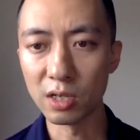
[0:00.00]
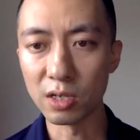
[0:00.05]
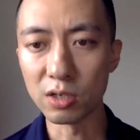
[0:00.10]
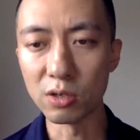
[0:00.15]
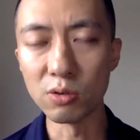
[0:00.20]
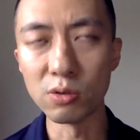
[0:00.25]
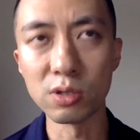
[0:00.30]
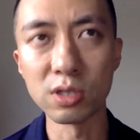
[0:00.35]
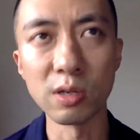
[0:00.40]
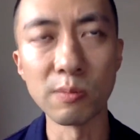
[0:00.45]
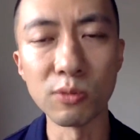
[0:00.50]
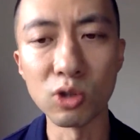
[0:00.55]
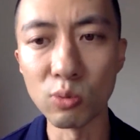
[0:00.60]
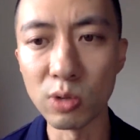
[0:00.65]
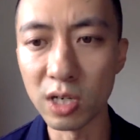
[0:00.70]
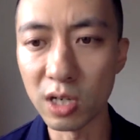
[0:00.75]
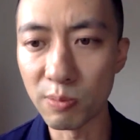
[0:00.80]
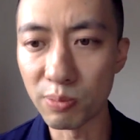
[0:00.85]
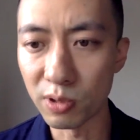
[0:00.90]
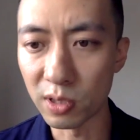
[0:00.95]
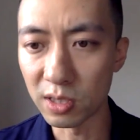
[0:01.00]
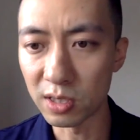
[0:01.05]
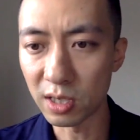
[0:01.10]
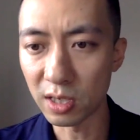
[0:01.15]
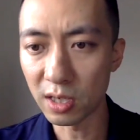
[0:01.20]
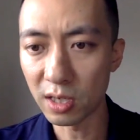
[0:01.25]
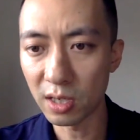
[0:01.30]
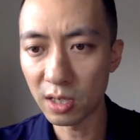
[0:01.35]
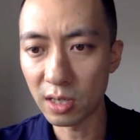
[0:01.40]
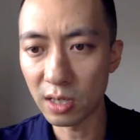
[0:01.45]
use some 3D
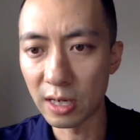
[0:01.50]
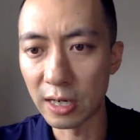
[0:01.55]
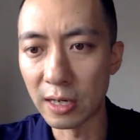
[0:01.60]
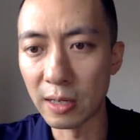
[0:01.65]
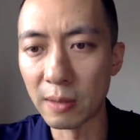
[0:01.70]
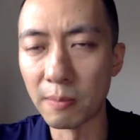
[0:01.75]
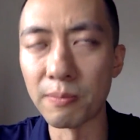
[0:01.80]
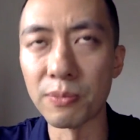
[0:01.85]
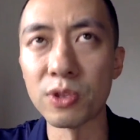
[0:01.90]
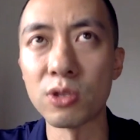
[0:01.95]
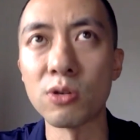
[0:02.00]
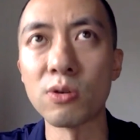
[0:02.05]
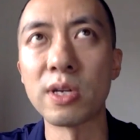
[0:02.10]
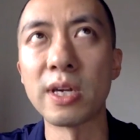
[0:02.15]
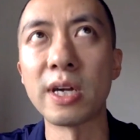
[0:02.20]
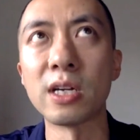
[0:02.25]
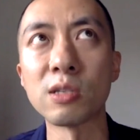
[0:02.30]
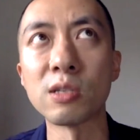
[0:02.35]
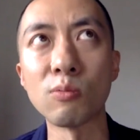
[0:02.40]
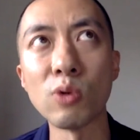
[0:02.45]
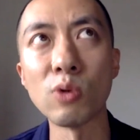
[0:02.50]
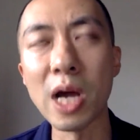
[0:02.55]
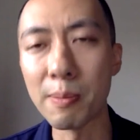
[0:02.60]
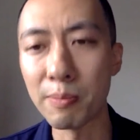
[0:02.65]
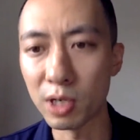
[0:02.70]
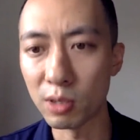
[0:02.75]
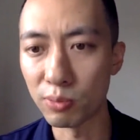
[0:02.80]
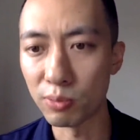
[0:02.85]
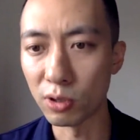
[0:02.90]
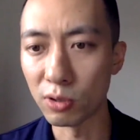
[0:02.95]
printing to get some
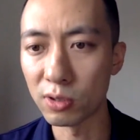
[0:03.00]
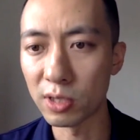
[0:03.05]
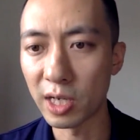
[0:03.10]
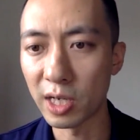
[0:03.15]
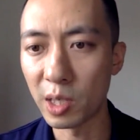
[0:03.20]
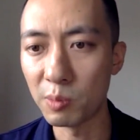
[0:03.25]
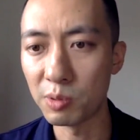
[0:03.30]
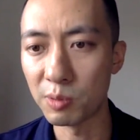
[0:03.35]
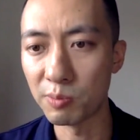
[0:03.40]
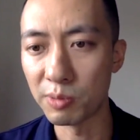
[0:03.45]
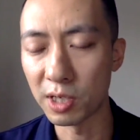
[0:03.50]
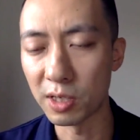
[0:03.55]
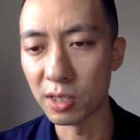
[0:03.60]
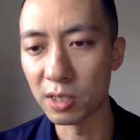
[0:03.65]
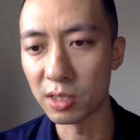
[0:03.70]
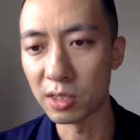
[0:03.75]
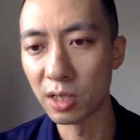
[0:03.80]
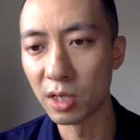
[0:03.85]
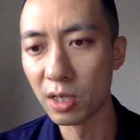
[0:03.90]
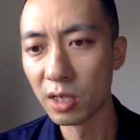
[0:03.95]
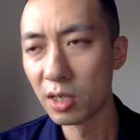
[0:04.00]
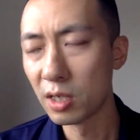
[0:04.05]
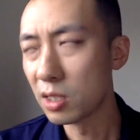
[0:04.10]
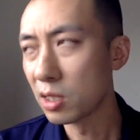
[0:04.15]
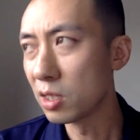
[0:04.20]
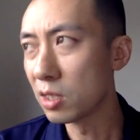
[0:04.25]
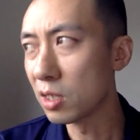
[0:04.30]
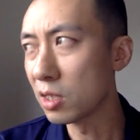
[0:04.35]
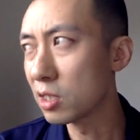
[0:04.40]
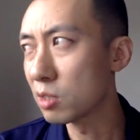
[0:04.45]
rapid prototypes, because
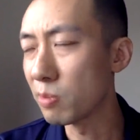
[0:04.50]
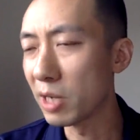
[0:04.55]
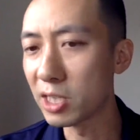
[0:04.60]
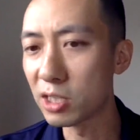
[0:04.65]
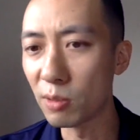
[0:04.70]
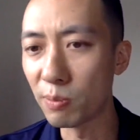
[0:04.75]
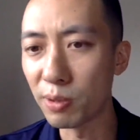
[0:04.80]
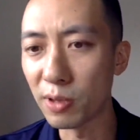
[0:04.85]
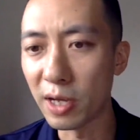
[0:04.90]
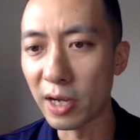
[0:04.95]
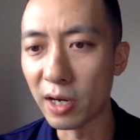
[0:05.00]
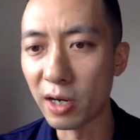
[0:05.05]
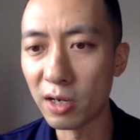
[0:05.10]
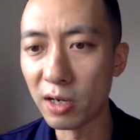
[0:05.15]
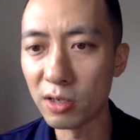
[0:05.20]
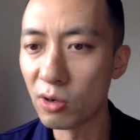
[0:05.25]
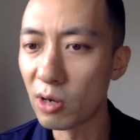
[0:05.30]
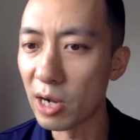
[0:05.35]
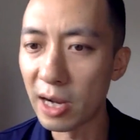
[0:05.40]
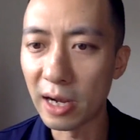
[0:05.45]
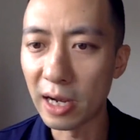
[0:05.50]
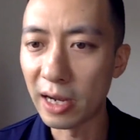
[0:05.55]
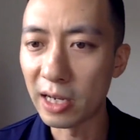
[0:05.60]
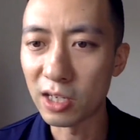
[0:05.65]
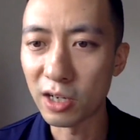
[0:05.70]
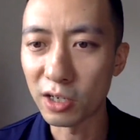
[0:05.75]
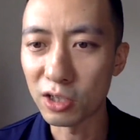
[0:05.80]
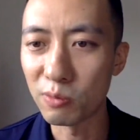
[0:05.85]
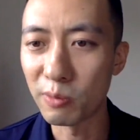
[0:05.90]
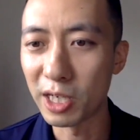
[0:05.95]
the thing is, my supplier, I
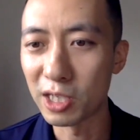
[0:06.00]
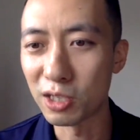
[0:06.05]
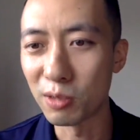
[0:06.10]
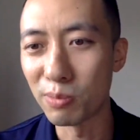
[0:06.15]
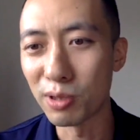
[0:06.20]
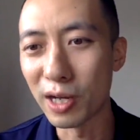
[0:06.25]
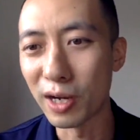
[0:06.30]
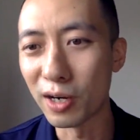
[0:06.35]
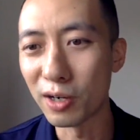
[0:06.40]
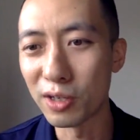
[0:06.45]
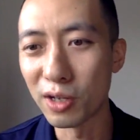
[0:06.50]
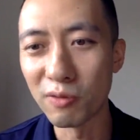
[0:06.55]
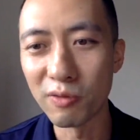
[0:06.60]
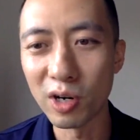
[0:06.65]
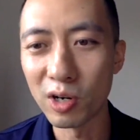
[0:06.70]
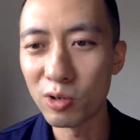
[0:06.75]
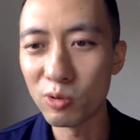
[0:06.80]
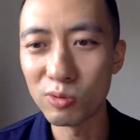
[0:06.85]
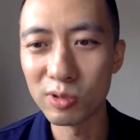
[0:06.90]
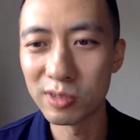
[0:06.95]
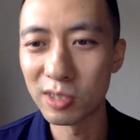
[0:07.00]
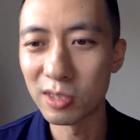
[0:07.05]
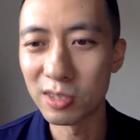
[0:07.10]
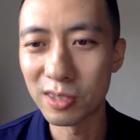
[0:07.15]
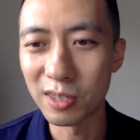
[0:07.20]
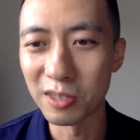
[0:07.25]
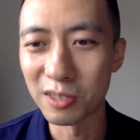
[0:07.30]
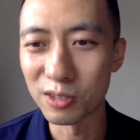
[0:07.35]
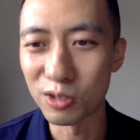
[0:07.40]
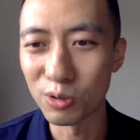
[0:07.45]
talk to my supplier, they're very
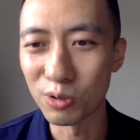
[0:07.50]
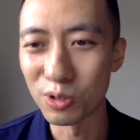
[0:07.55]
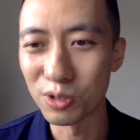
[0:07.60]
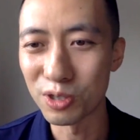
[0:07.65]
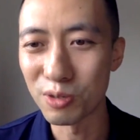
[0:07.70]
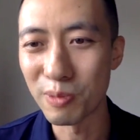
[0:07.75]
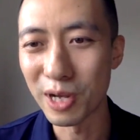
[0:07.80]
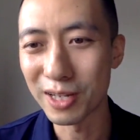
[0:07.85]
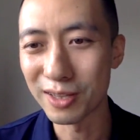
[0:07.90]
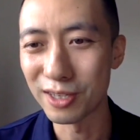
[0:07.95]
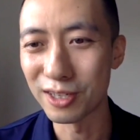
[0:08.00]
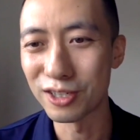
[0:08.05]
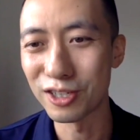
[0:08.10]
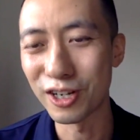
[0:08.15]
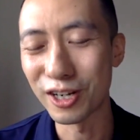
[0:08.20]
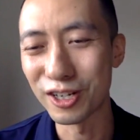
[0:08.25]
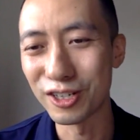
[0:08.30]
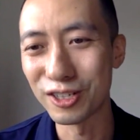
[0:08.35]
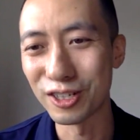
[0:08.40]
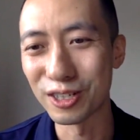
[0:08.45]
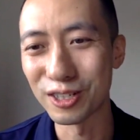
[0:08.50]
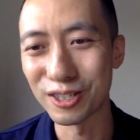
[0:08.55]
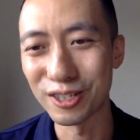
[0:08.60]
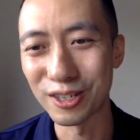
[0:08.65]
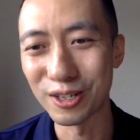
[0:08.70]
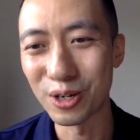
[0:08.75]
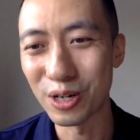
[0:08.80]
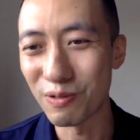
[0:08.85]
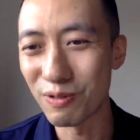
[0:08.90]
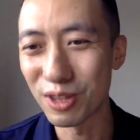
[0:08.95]
resistant to make these changes.
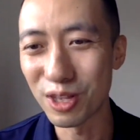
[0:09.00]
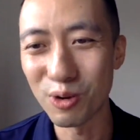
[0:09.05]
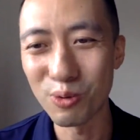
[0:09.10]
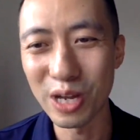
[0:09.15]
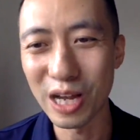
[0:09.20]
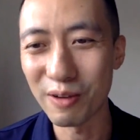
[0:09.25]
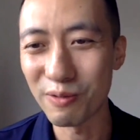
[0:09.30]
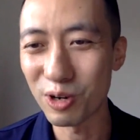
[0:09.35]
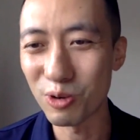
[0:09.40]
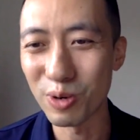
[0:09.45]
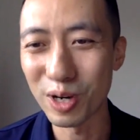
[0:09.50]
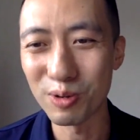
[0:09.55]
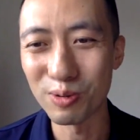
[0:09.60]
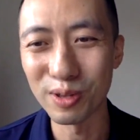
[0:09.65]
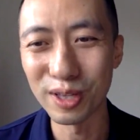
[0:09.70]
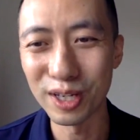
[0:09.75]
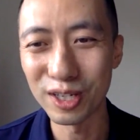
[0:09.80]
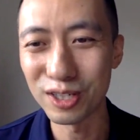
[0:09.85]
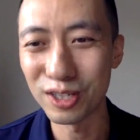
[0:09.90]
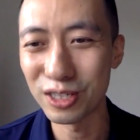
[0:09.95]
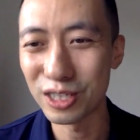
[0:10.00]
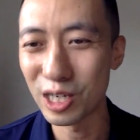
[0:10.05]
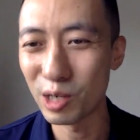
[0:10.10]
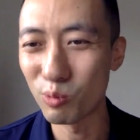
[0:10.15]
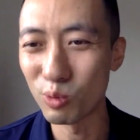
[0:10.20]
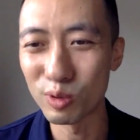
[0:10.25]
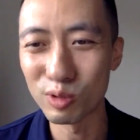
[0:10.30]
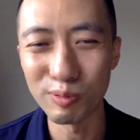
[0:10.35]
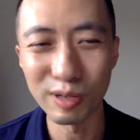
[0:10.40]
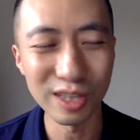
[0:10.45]
Even though we have a great relationship,
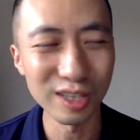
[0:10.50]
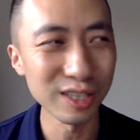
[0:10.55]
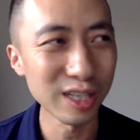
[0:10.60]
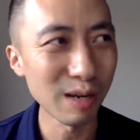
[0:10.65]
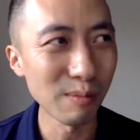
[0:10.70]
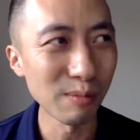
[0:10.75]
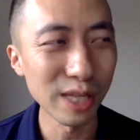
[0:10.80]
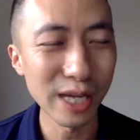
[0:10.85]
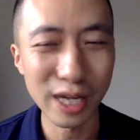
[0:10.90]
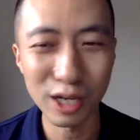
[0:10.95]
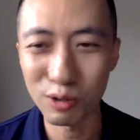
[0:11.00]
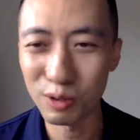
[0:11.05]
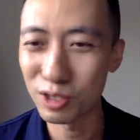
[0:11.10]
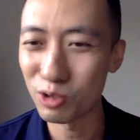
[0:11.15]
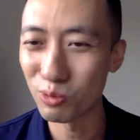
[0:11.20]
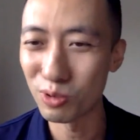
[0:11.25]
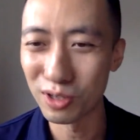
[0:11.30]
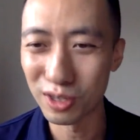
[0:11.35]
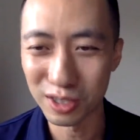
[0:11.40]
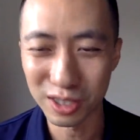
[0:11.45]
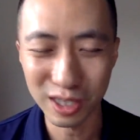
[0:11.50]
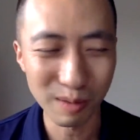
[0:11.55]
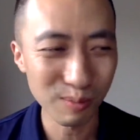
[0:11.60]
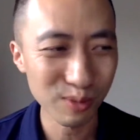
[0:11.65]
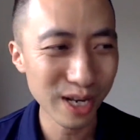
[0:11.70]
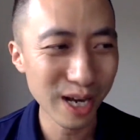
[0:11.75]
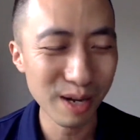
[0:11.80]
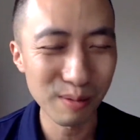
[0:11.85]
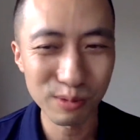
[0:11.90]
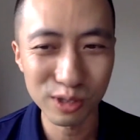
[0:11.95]
we speak the same language, we're in the same
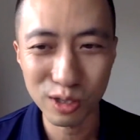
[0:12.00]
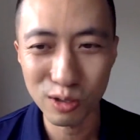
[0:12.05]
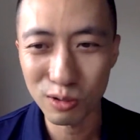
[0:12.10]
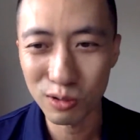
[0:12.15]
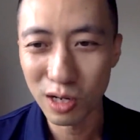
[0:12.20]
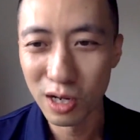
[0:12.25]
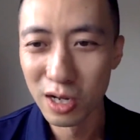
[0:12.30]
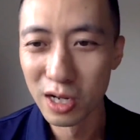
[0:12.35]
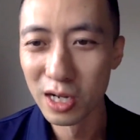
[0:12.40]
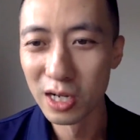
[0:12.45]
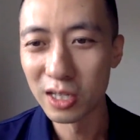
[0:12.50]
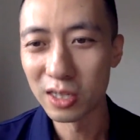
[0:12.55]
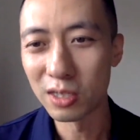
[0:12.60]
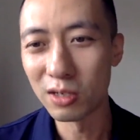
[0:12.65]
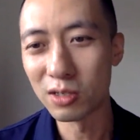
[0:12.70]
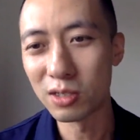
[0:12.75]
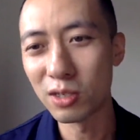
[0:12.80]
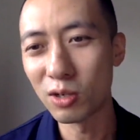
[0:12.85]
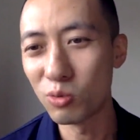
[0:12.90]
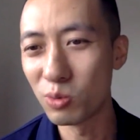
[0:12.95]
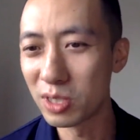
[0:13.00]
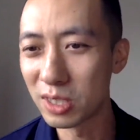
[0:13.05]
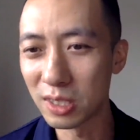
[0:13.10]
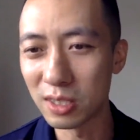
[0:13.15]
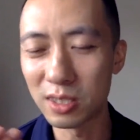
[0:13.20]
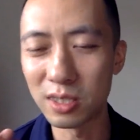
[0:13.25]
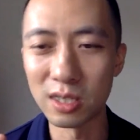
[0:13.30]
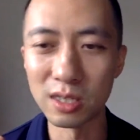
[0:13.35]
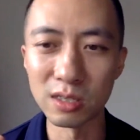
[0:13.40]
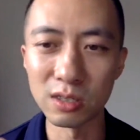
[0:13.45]
time zone, they're still
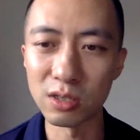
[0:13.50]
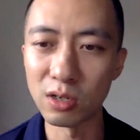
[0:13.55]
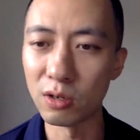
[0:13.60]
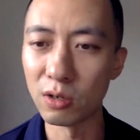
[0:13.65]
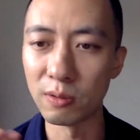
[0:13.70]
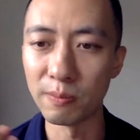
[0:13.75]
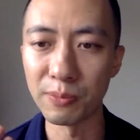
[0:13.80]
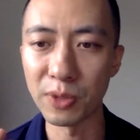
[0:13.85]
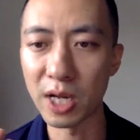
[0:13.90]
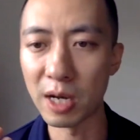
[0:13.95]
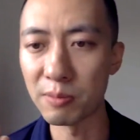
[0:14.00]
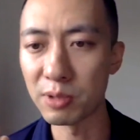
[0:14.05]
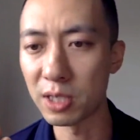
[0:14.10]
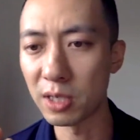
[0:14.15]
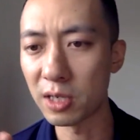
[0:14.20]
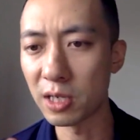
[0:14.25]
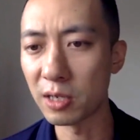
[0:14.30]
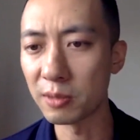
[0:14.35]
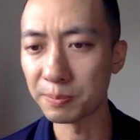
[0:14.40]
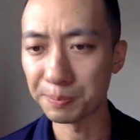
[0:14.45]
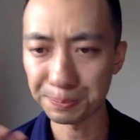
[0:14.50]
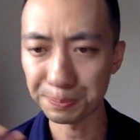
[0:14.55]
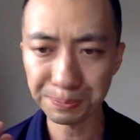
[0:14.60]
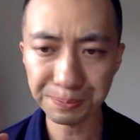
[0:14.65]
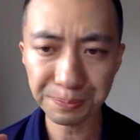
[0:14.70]
resistant. So I'm thinking